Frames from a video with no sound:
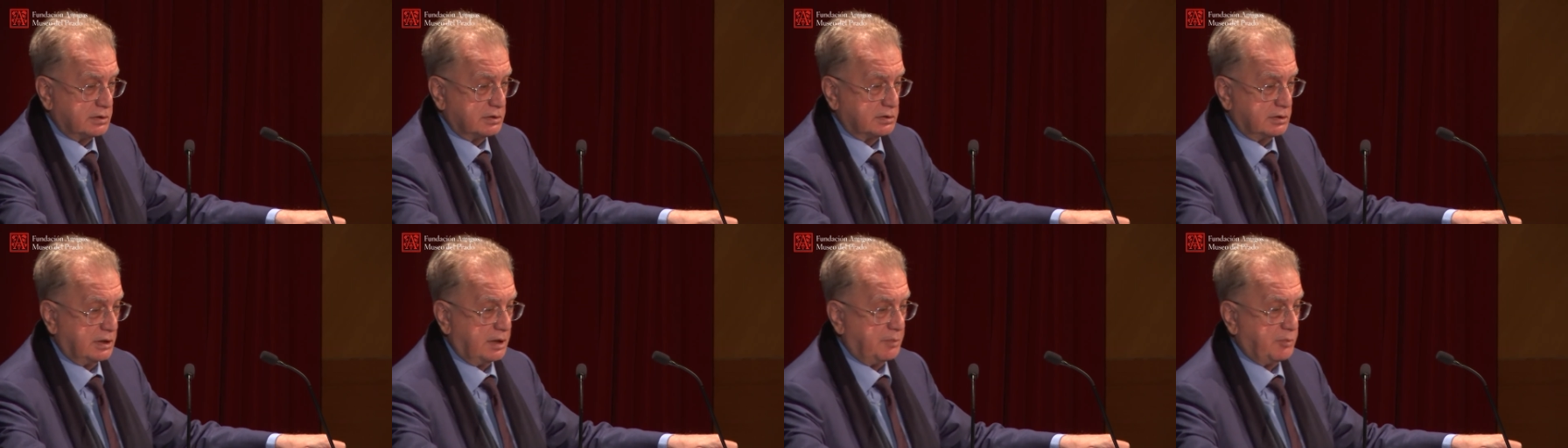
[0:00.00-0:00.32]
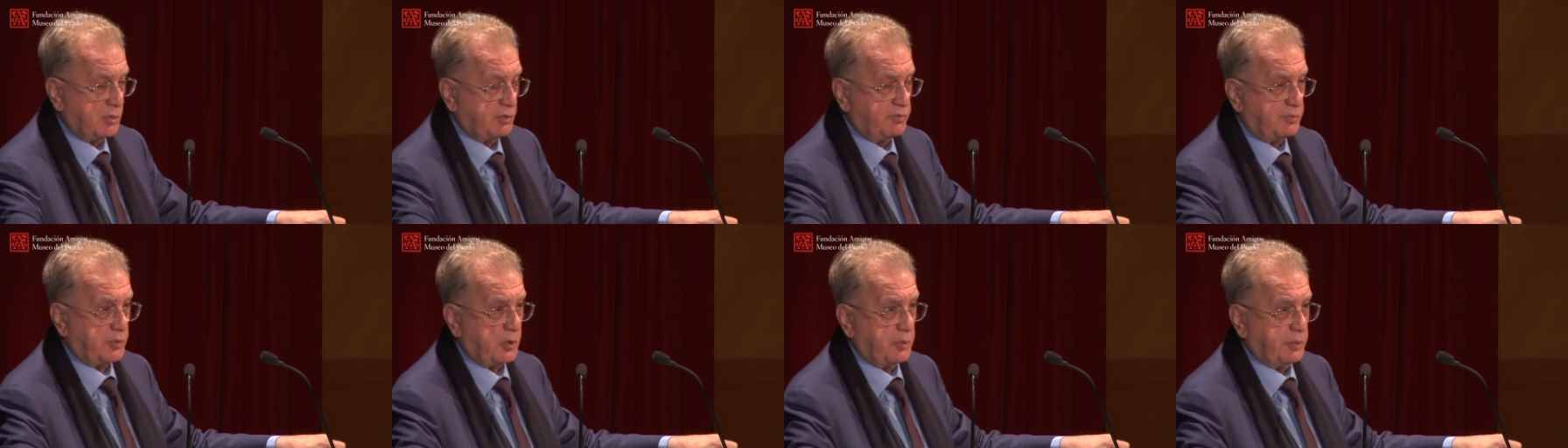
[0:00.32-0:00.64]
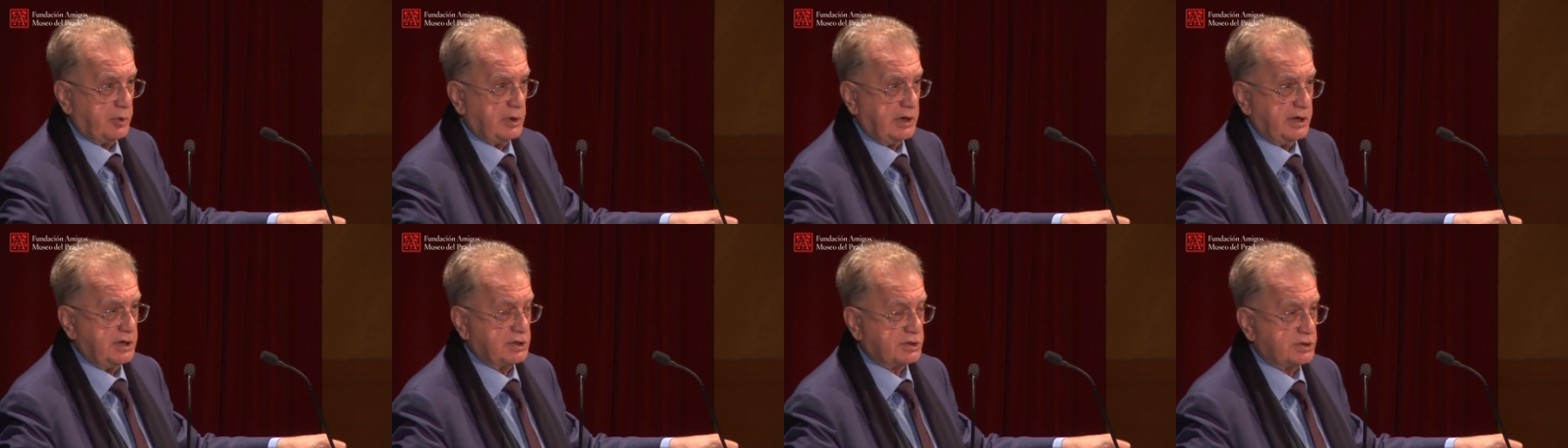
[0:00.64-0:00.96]
number of
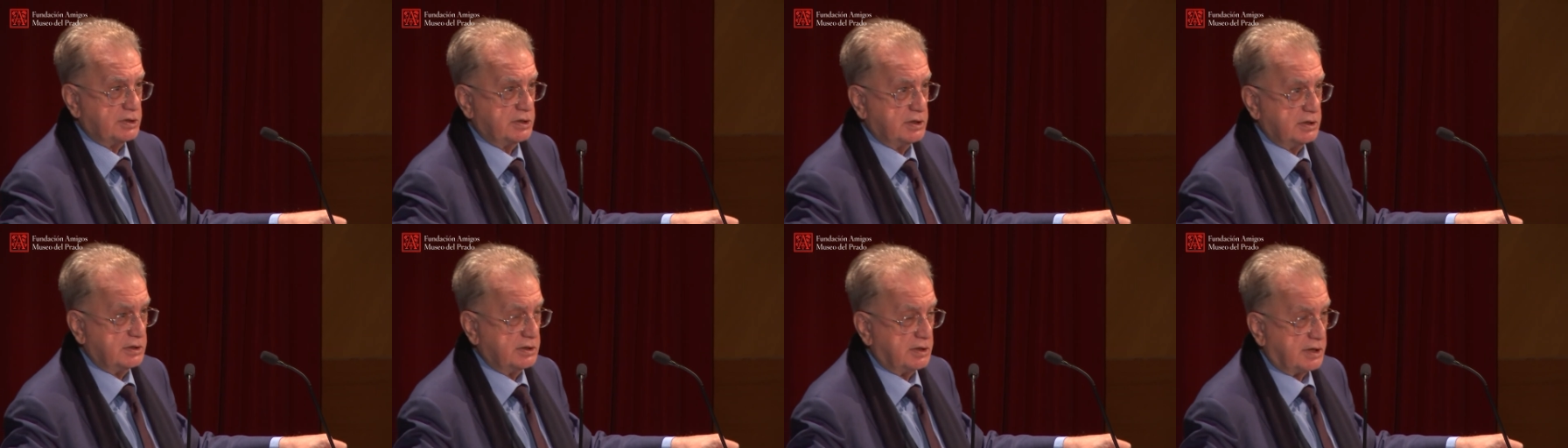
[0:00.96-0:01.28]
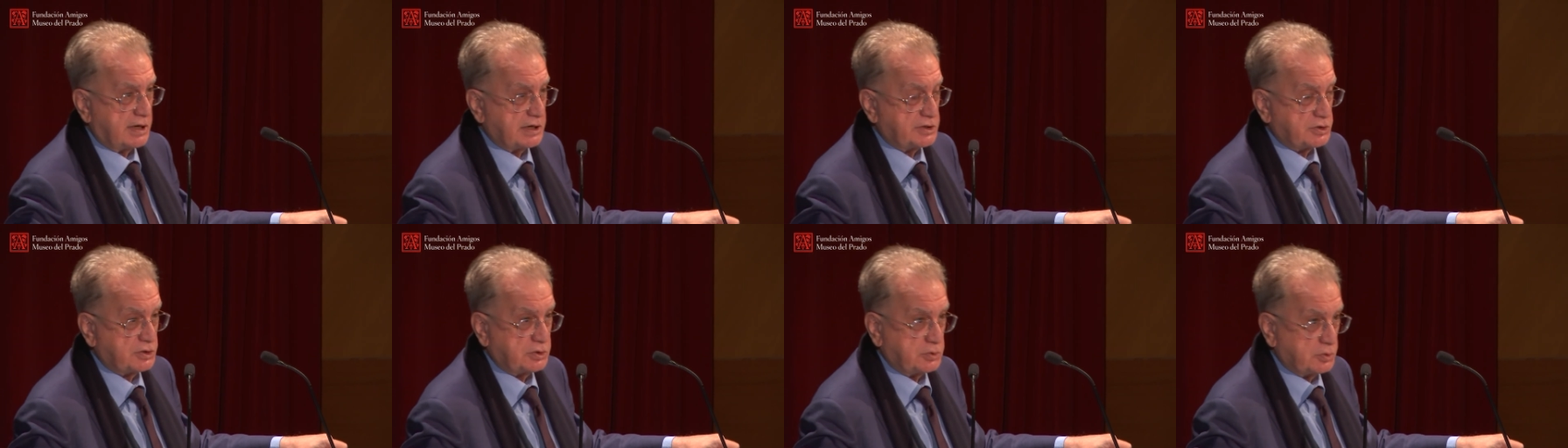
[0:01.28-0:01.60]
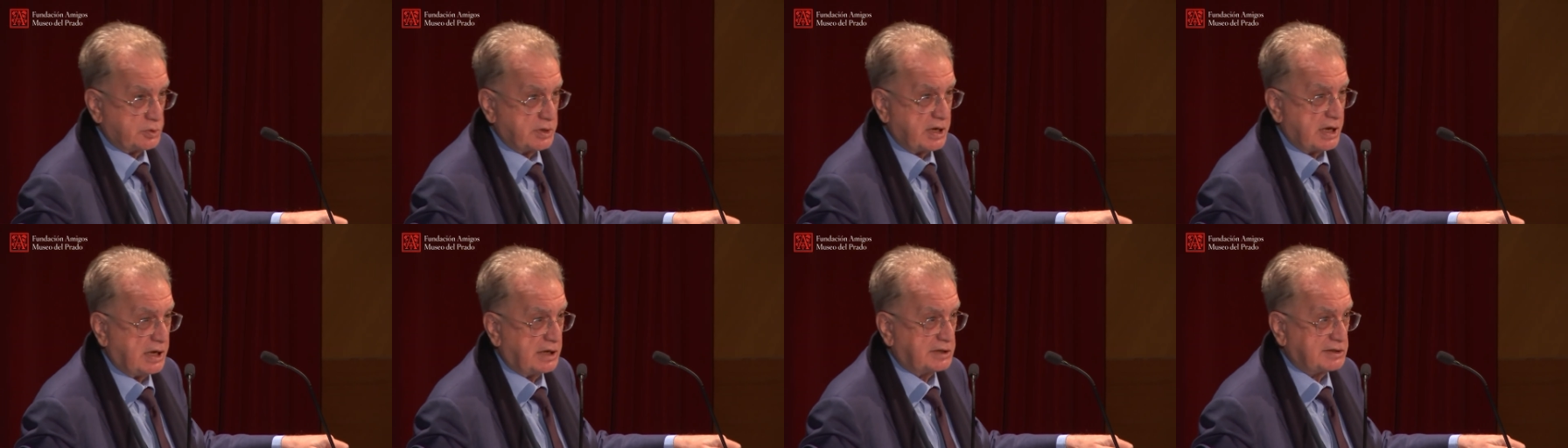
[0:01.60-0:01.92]
population in Russia
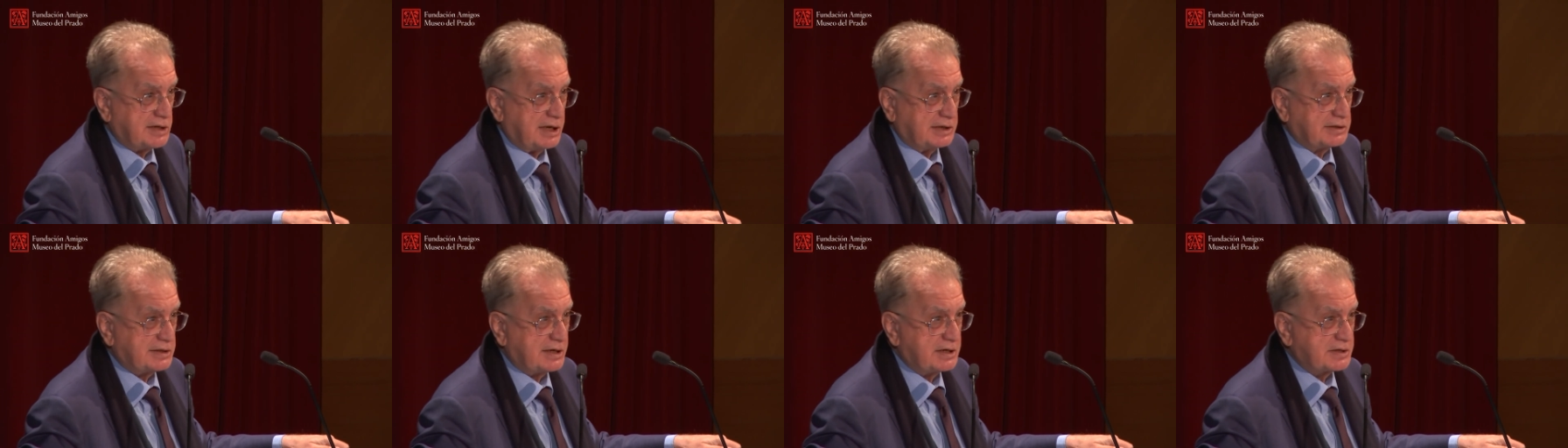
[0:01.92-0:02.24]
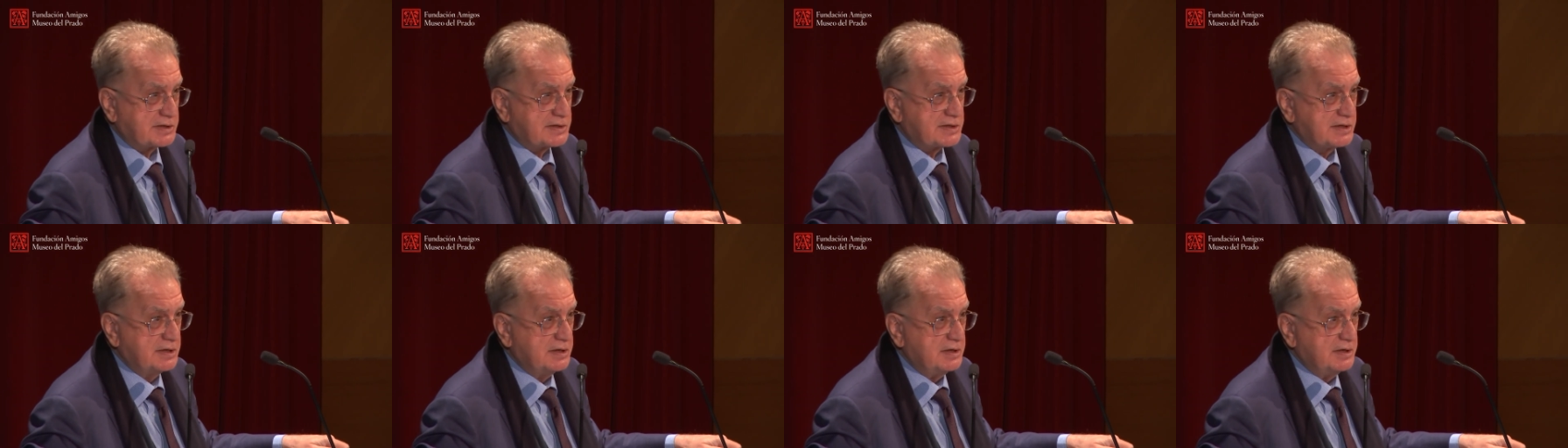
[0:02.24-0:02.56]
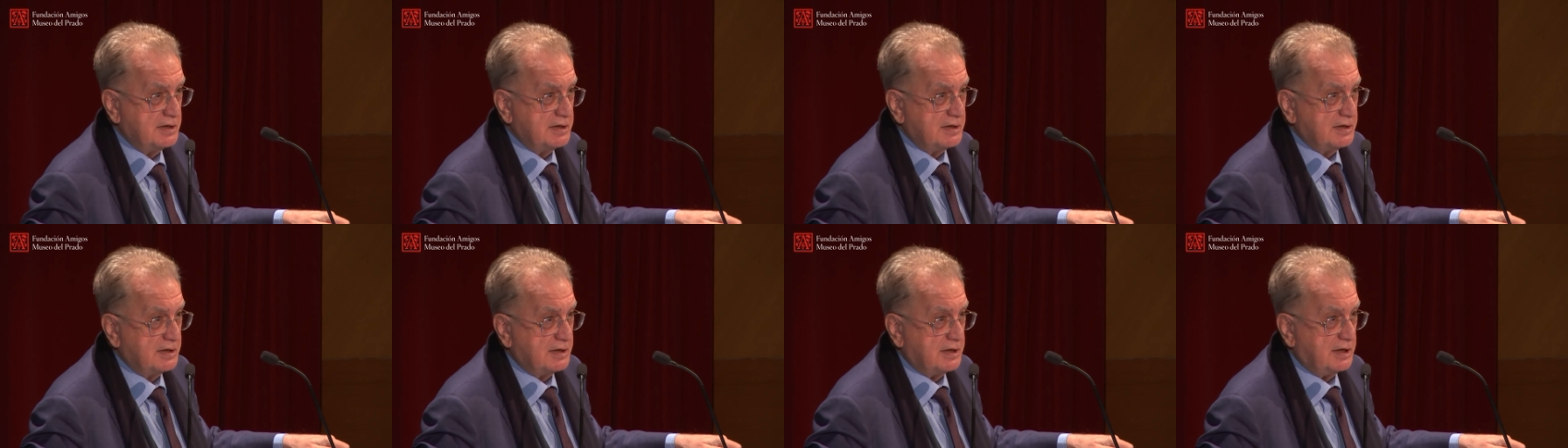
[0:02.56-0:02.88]
today are Tatars,
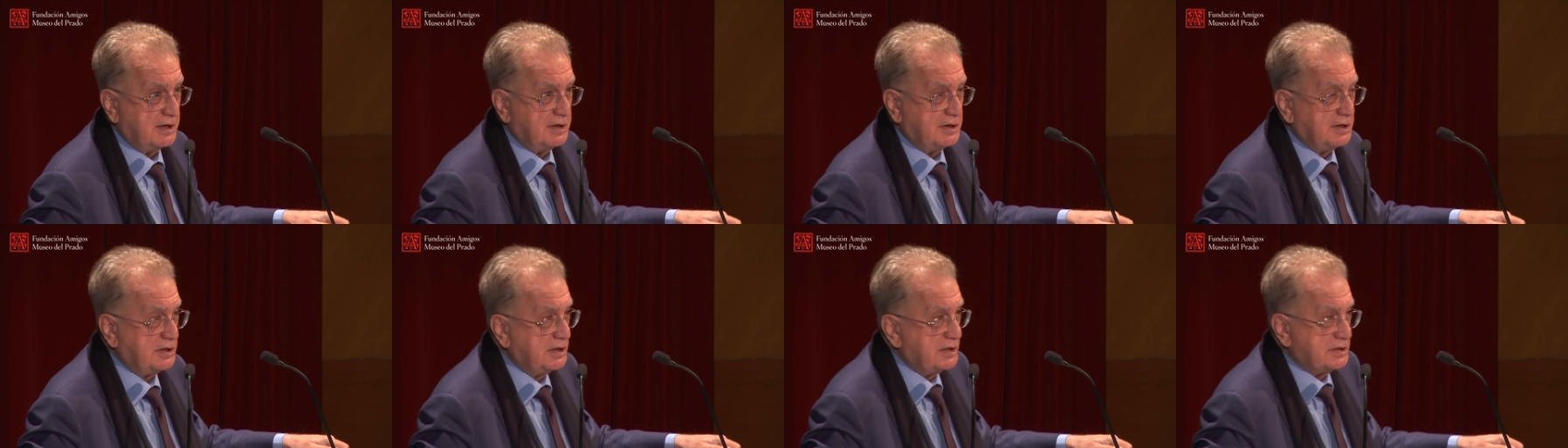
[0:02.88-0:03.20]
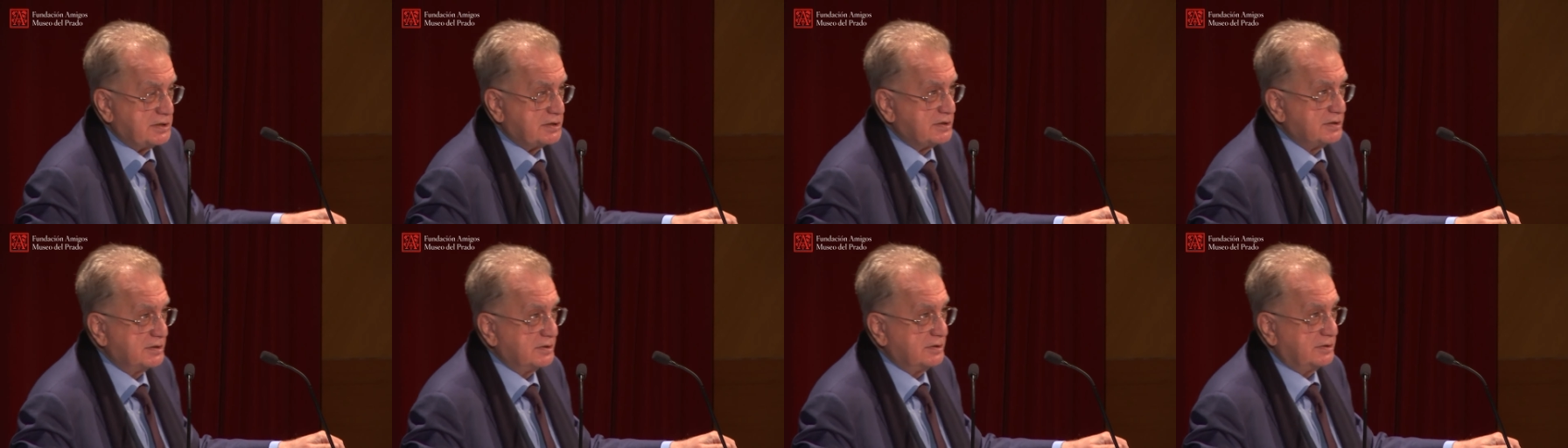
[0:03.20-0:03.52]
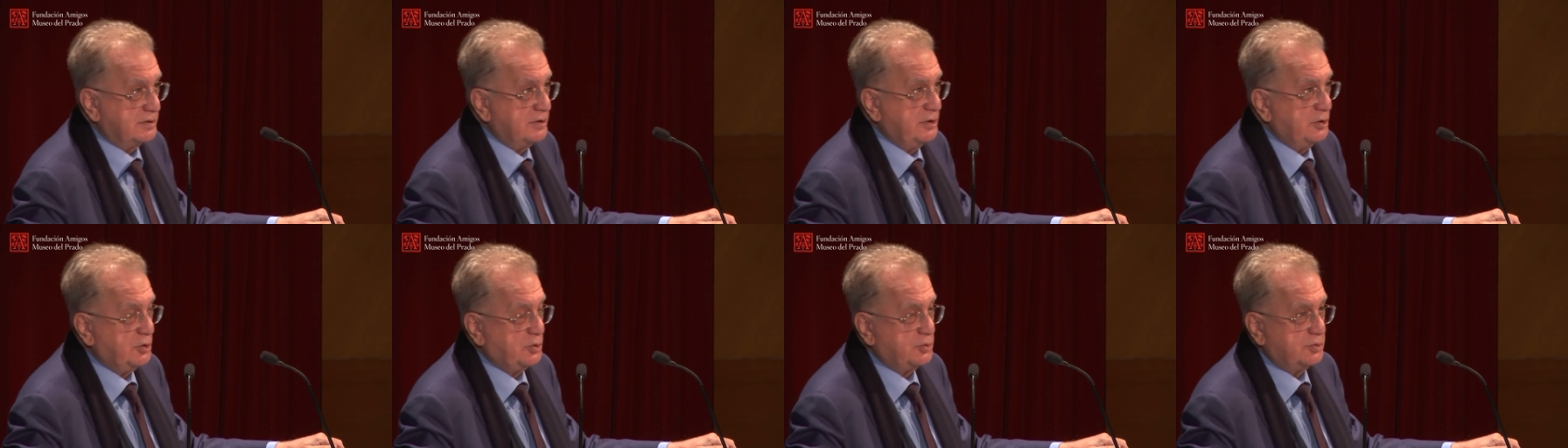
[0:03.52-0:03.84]
and it is
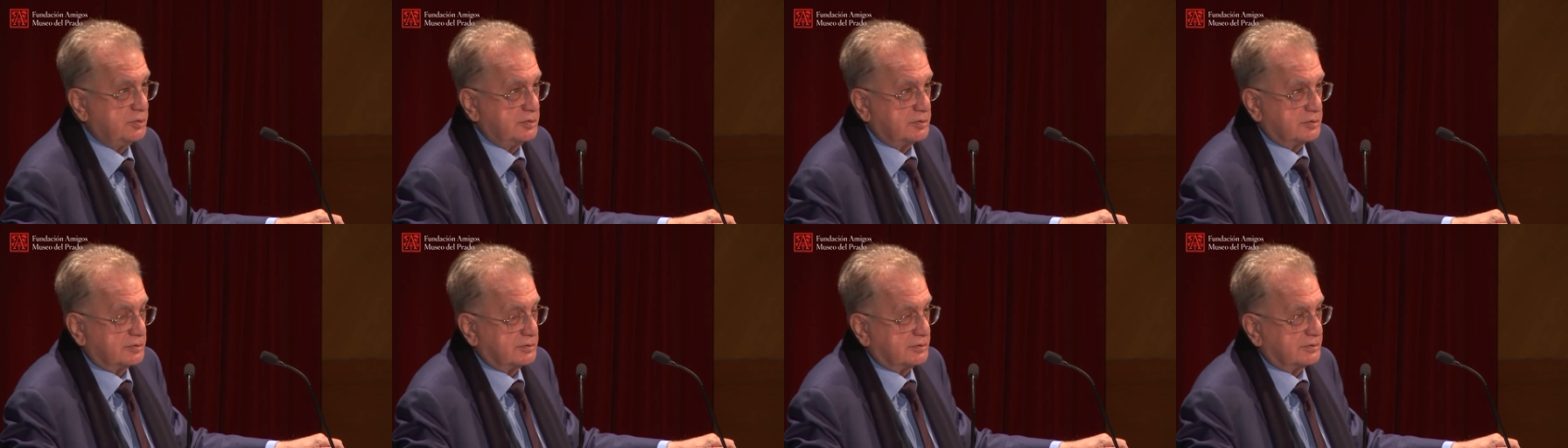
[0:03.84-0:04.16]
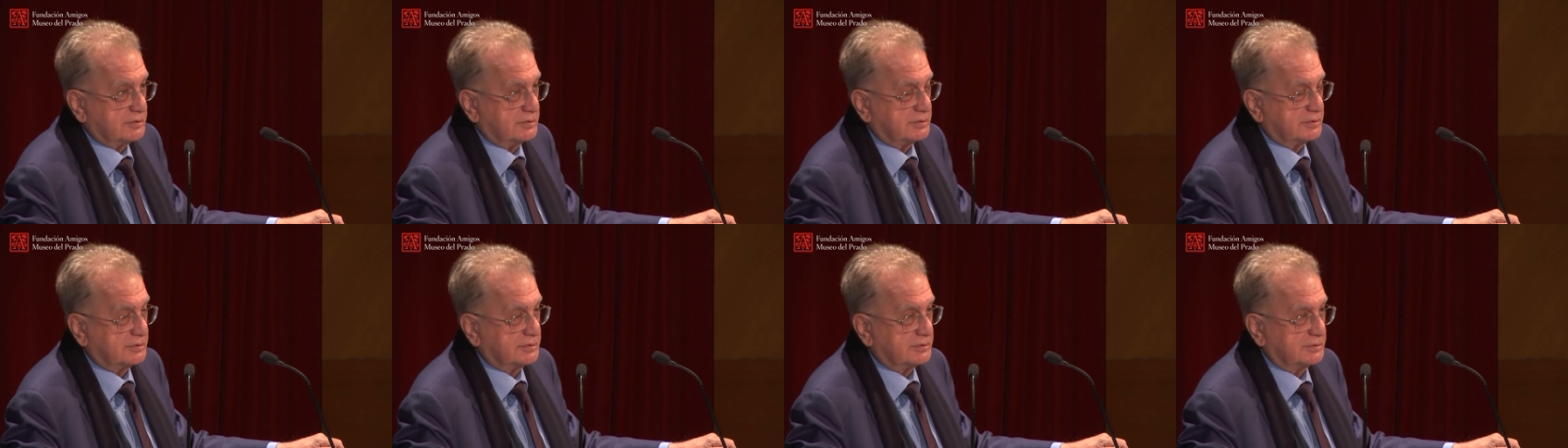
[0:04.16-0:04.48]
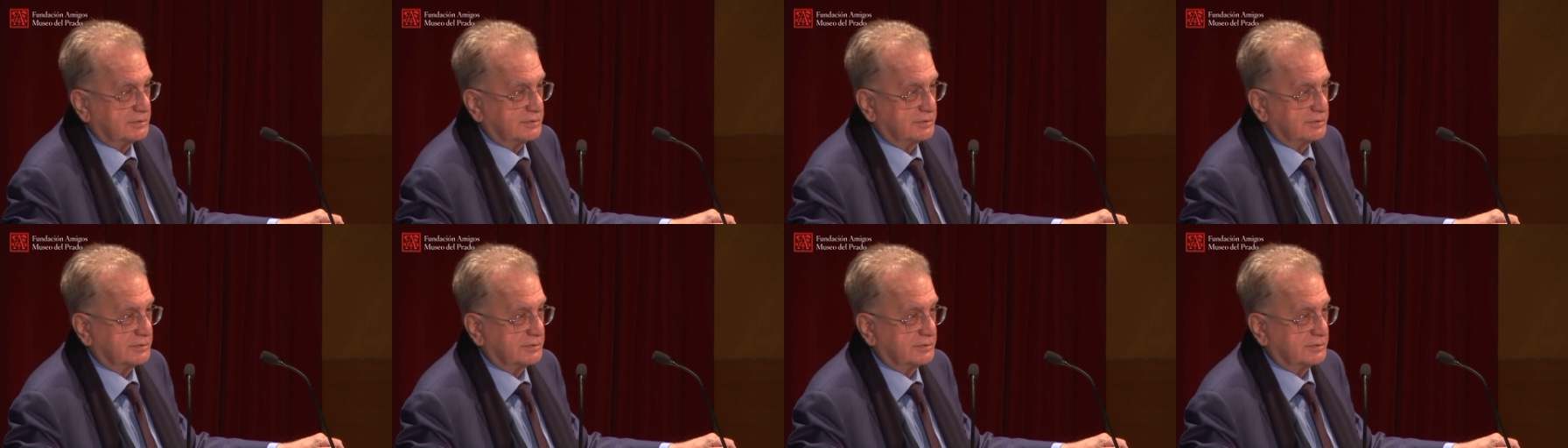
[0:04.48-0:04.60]
no, uh,